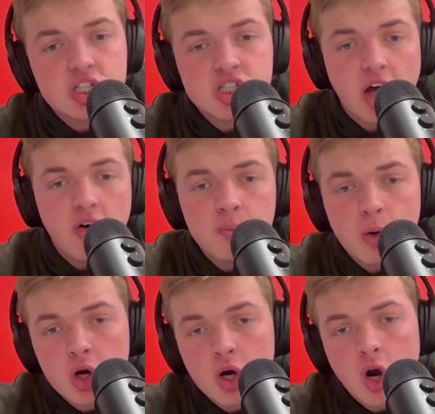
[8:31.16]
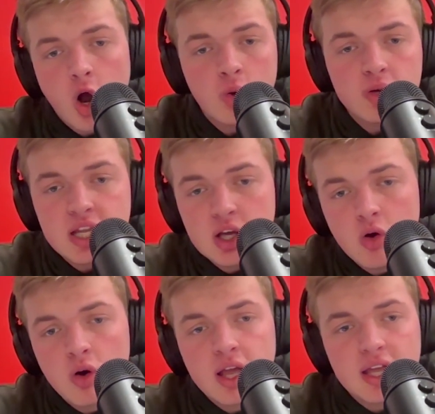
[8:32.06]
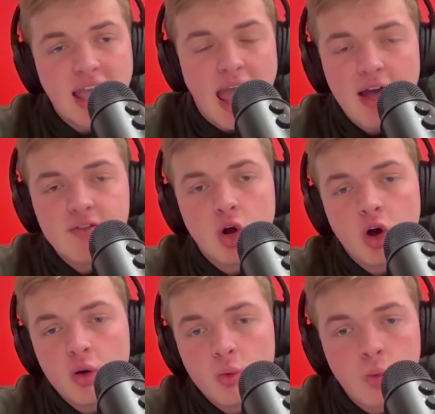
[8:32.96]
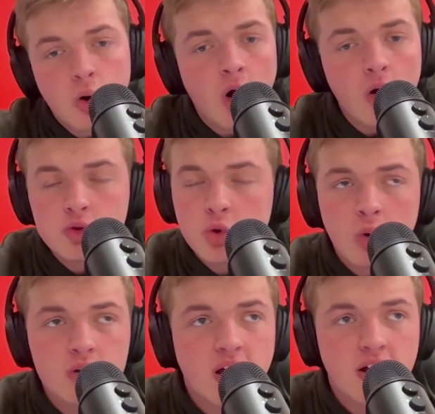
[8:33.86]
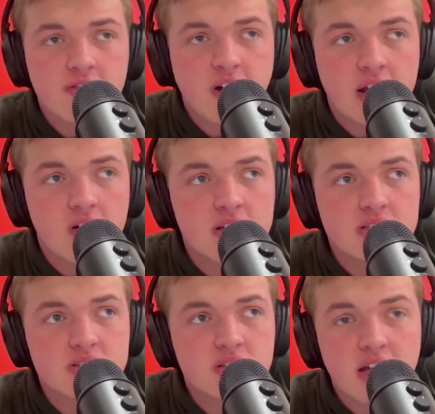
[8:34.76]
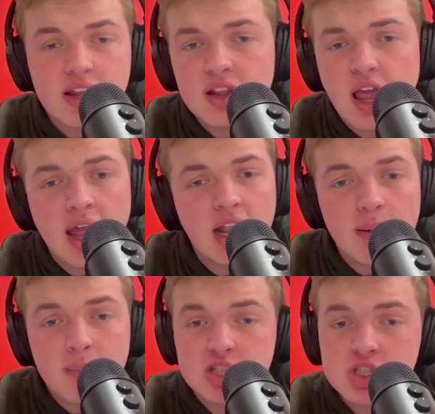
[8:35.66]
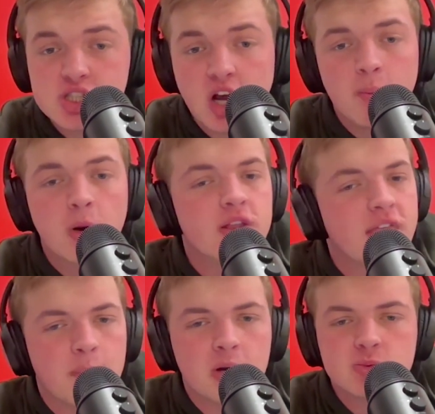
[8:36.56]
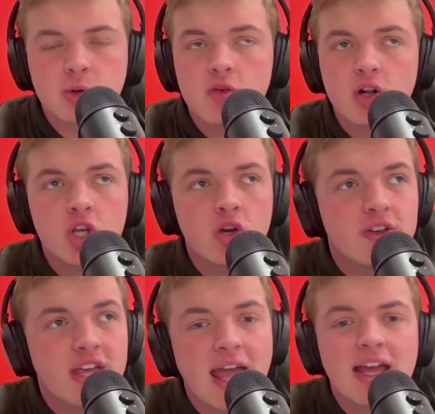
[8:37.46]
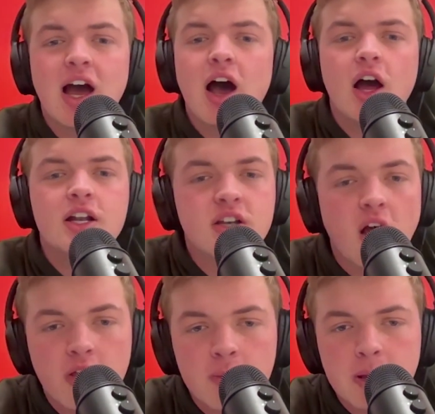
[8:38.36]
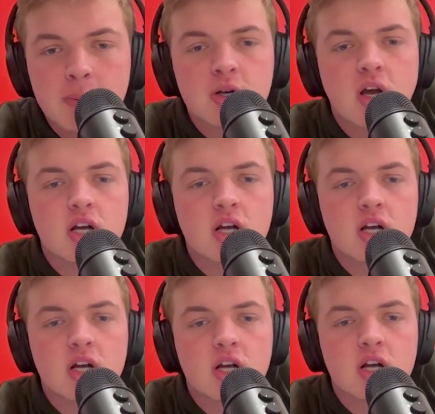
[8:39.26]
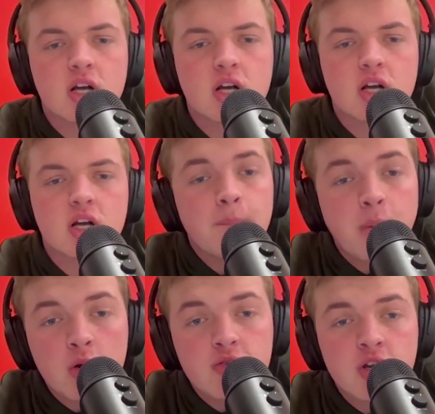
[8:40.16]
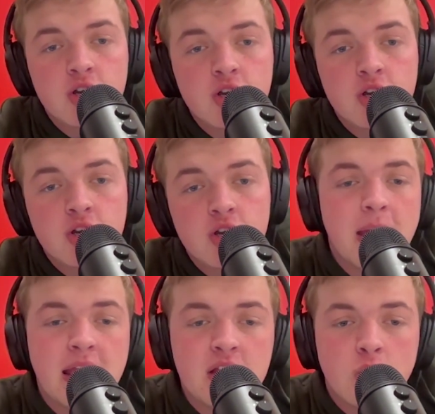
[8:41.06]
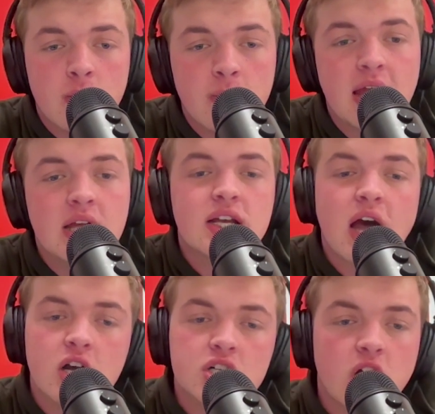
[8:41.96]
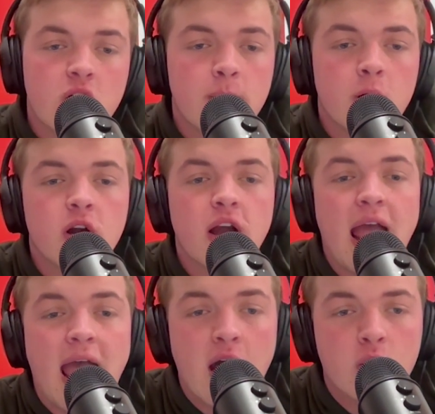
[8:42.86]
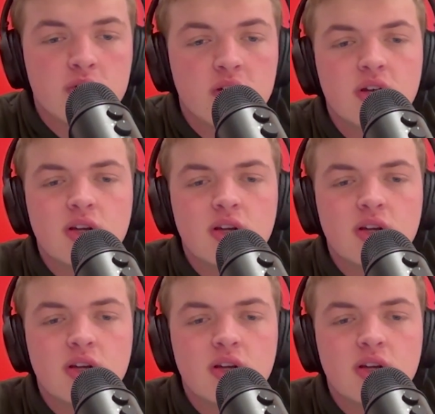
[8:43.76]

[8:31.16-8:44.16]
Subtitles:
Schellenberger, O'Neill, Kavanaugh, were all Torton finalists. And I mentioned Schellenberger. That brings me over to UVA. Another big production loss. Both for UVA, Peyton Cormier, Connor Schellenberger out,